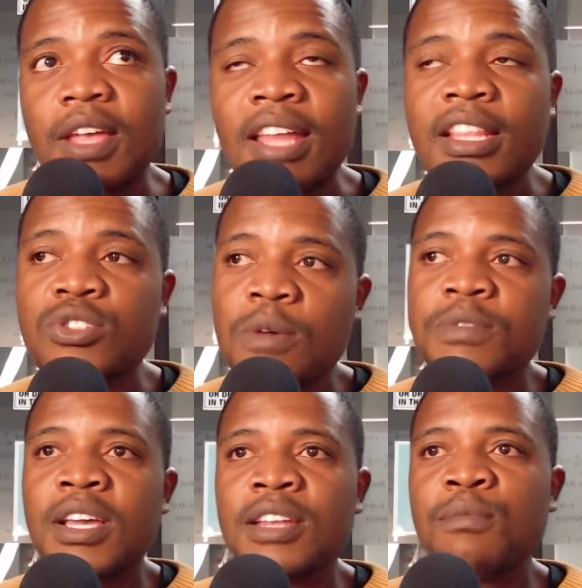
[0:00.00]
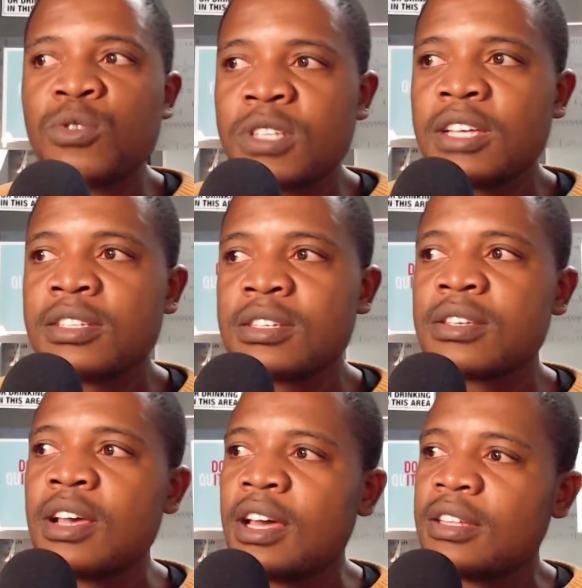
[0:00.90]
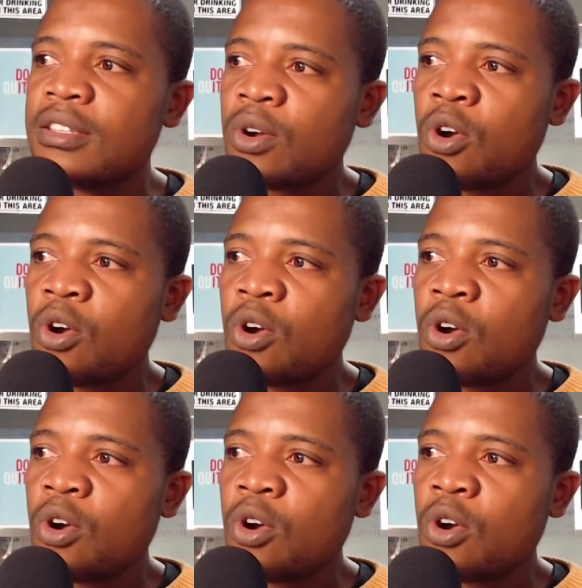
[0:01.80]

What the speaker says: And that's why I'm saying in most cases, the